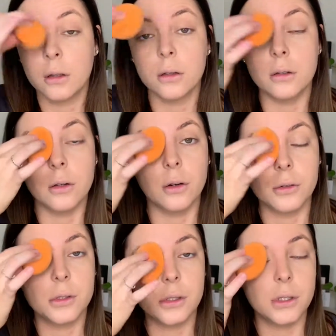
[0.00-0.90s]

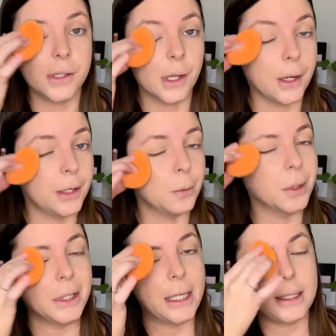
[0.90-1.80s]
not deciding one
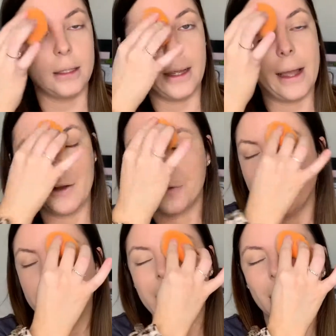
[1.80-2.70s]
day to lay out for
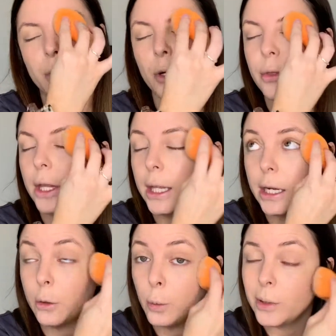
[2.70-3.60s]
an hour and then
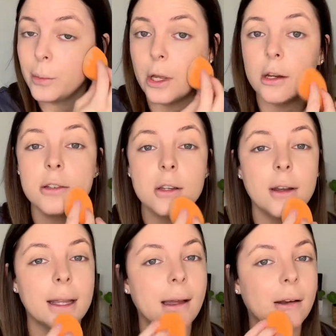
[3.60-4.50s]
getting windburn and
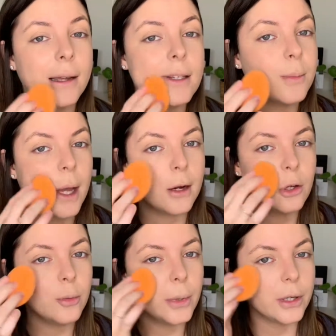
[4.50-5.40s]
turning out like a
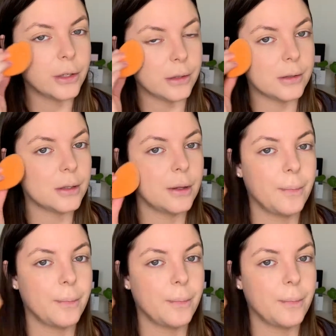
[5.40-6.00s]
tomato, because